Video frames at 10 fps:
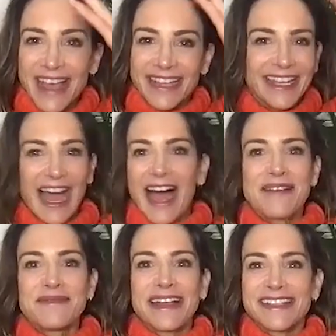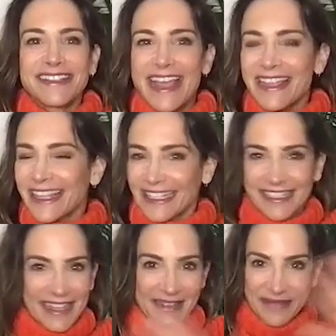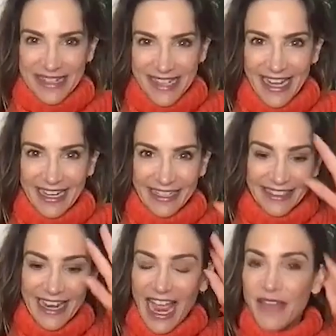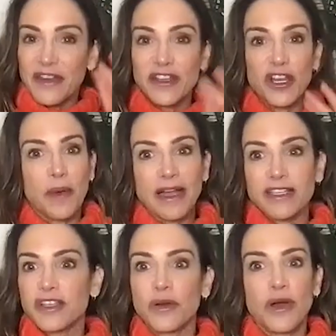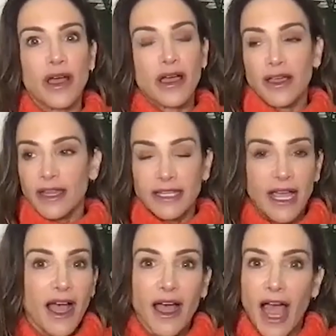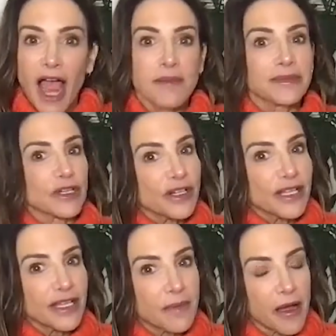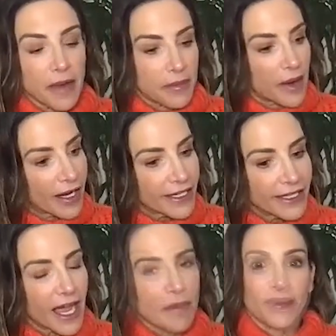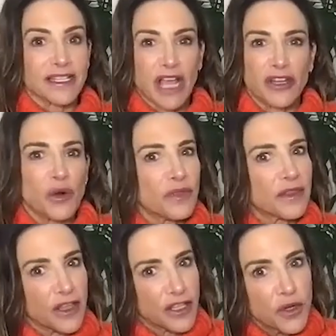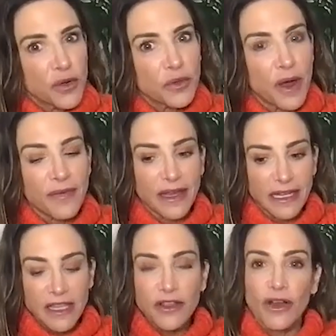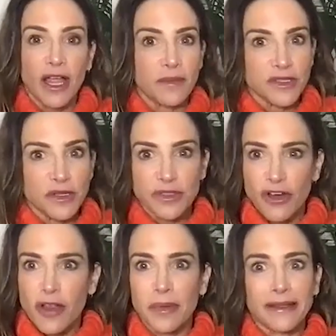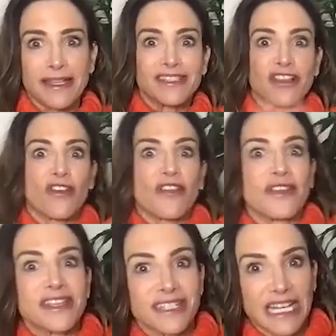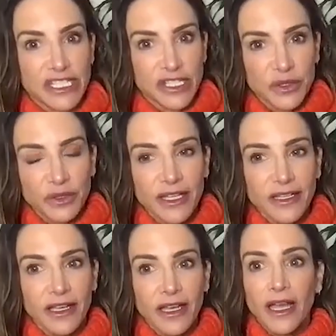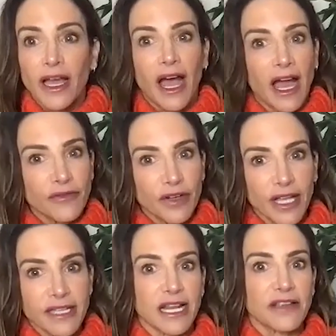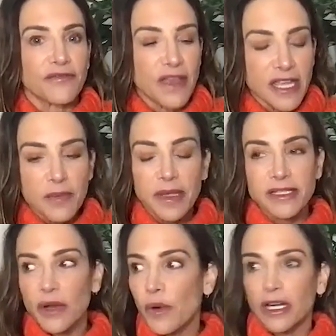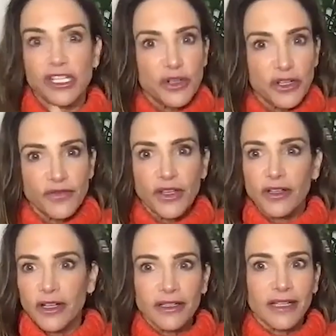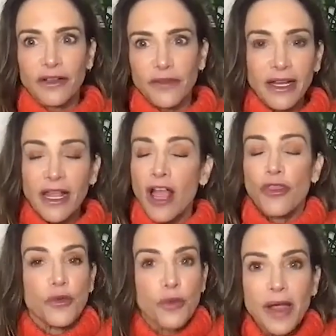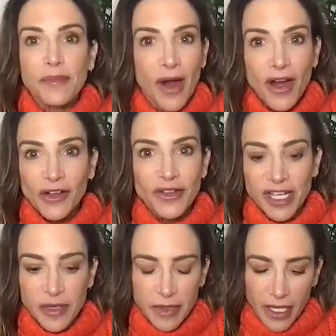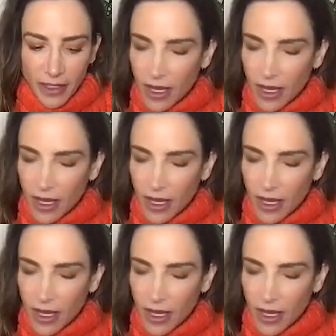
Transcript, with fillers: Like, I'm not saying that it's going to be done. And then you go back to, yeah, I'm learning about my body. I'm learning. I don't think that you would want that either. I'm so sorry, but this is all the things that I do like. I realized that I fake it because I wanted you to feel good. Like, right? The right partner is going to be like,